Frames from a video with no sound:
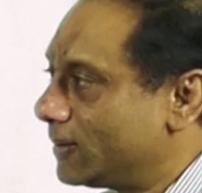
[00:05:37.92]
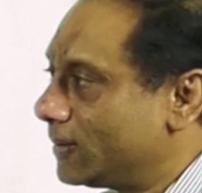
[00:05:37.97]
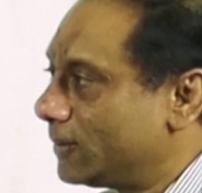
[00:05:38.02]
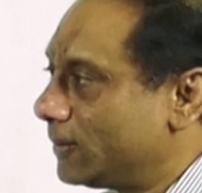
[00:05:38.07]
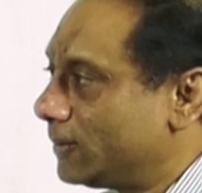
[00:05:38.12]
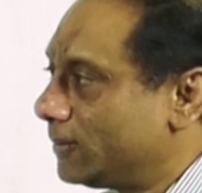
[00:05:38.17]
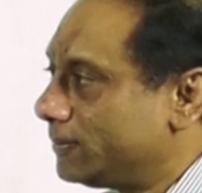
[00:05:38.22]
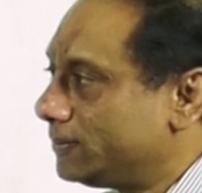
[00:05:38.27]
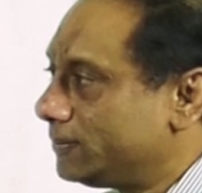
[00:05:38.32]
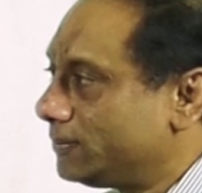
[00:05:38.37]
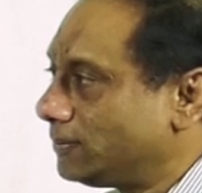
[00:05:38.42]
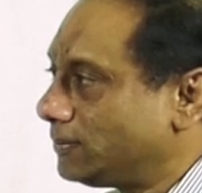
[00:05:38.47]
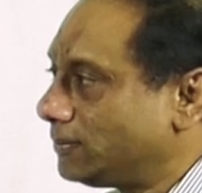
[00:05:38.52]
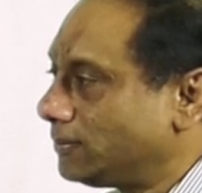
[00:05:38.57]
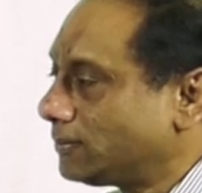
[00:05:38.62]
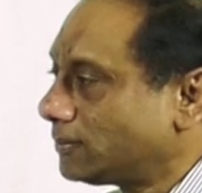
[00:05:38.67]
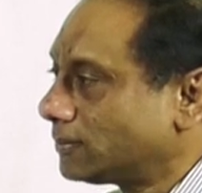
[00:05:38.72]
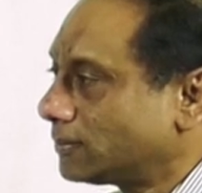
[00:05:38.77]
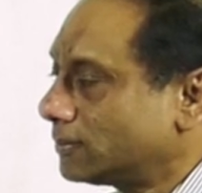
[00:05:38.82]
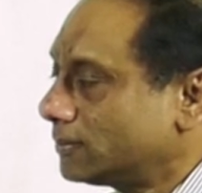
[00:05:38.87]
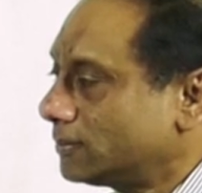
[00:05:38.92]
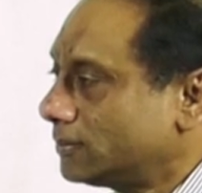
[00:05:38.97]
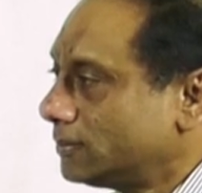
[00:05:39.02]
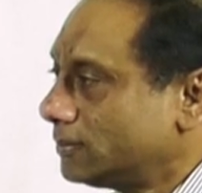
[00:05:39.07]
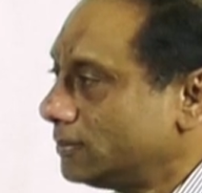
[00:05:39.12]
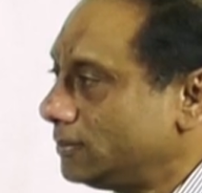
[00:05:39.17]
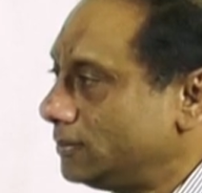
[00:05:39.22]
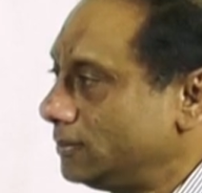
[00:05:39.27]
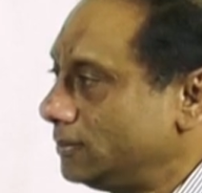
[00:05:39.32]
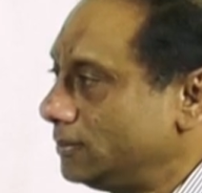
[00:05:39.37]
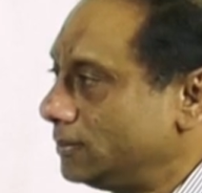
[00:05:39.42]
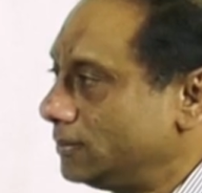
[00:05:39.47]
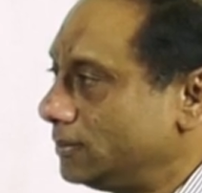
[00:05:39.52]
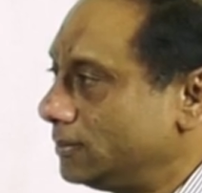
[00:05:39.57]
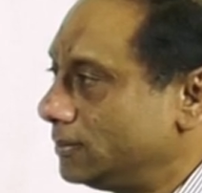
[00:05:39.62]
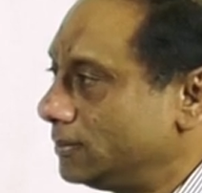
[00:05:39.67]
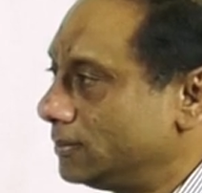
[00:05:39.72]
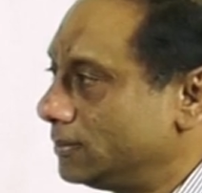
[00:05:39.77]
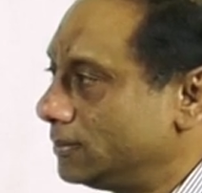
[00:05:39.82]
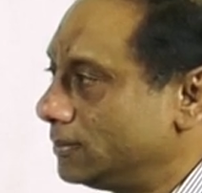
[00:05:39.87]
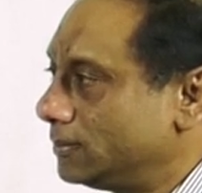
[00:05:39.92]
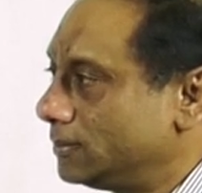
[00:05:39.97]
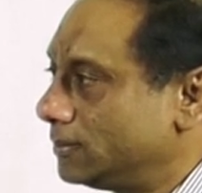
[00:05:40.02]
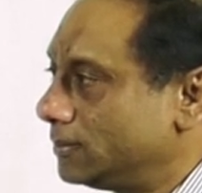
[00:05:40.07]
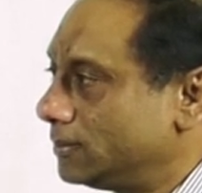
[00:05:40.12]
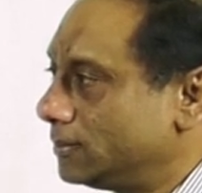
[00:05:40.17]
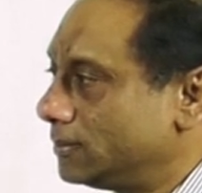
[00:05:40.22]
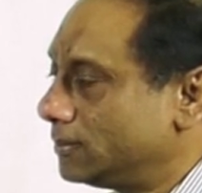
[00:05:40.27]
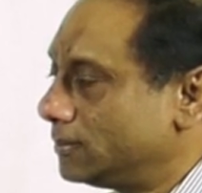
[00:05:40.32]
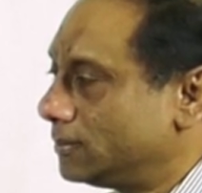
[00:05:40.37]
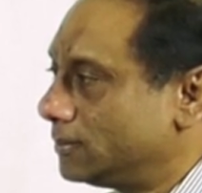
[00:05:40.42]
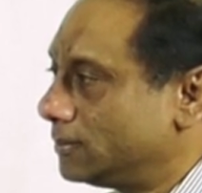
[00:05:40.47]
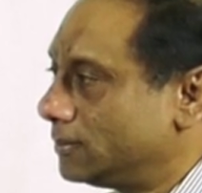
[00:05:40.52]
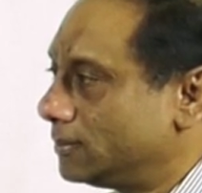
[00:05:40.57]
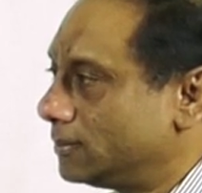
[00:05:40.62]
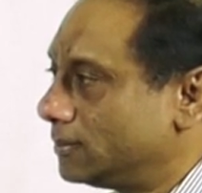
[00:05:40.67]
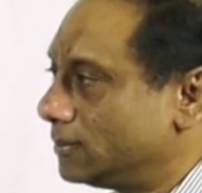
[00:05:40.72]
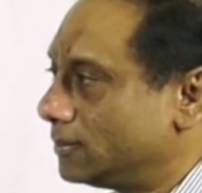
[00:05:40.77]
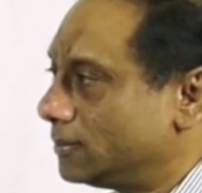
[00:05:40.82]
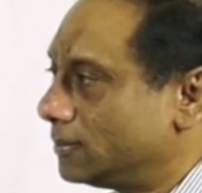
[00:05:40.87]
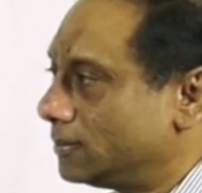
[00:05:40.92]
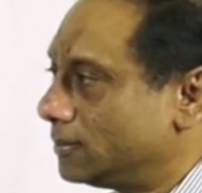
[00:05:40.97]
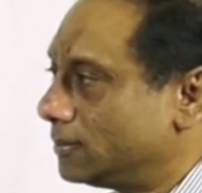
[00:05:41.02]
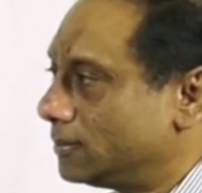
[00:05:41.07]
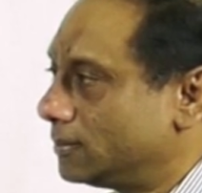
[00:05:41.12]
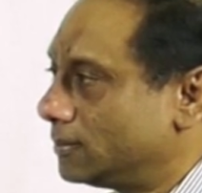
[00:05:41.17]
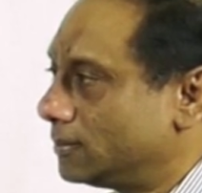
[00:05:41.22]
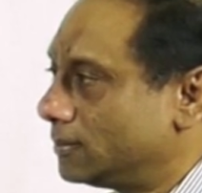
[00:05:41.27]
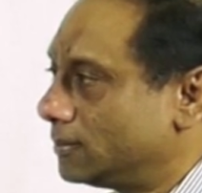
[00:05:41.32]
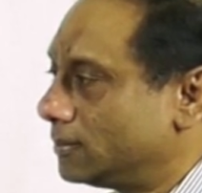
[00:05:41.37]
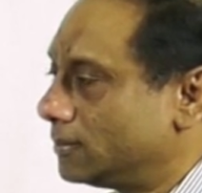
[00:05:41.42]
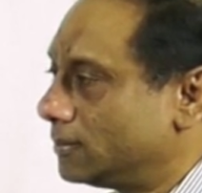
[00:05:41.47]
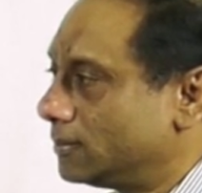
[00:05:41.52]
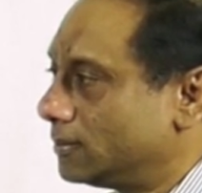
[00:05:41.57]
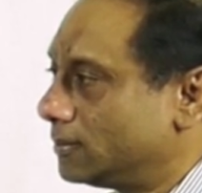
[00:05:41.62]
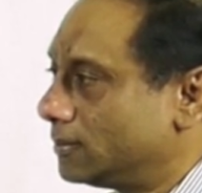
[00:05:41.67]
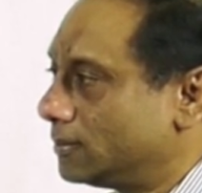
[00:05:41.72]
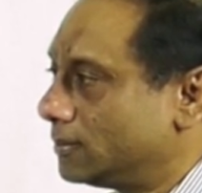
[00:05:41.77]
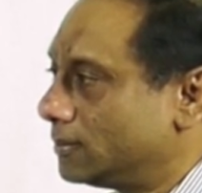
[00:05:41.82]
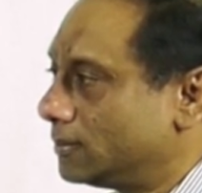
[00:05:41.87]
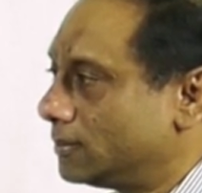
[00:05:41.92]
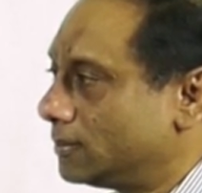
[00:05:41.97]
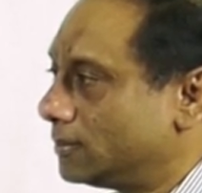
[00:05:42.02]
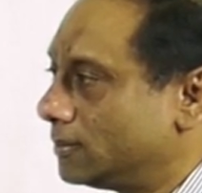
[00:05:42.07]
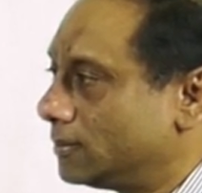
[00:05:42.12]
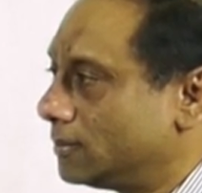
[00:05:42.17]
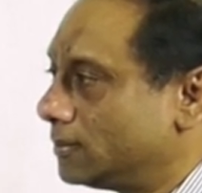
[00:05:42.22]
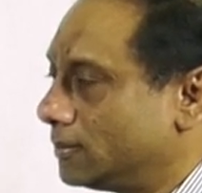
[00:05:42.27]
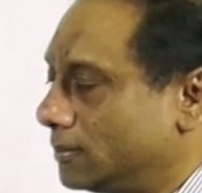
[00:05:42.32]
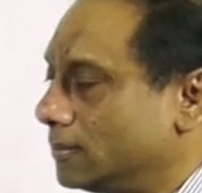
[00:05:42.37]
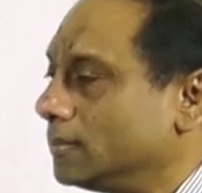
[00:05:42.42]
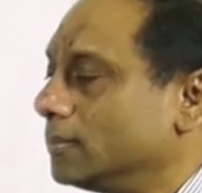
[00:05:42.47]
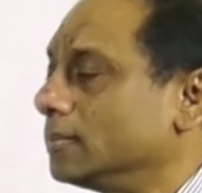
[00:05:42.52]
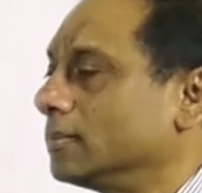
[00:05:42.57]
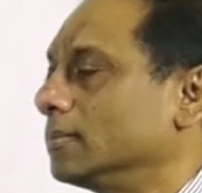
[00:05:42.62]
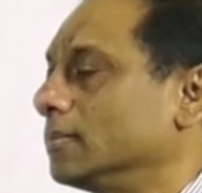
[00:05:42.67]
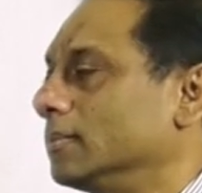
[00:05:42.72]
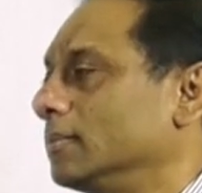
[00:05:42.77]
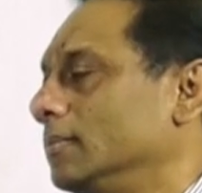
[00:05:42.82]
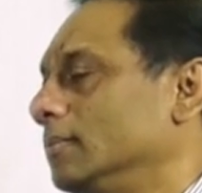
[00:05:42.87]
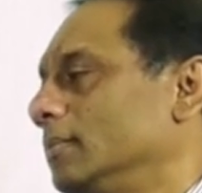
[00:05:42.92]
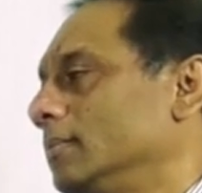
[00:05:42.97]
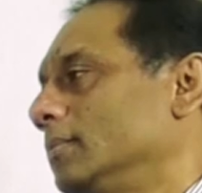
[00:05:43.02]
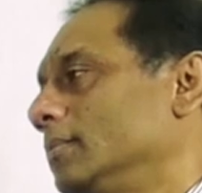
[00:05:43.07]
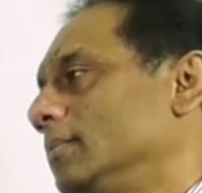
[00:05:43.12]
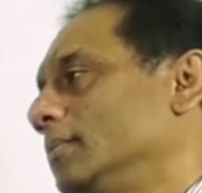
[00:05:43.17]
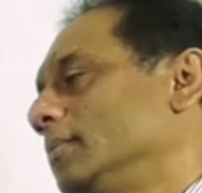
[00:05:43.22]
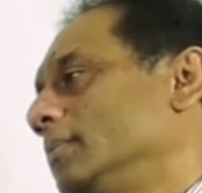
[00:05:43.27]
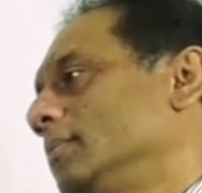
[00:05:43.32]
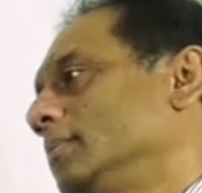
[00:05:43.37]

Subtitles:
(not speaking)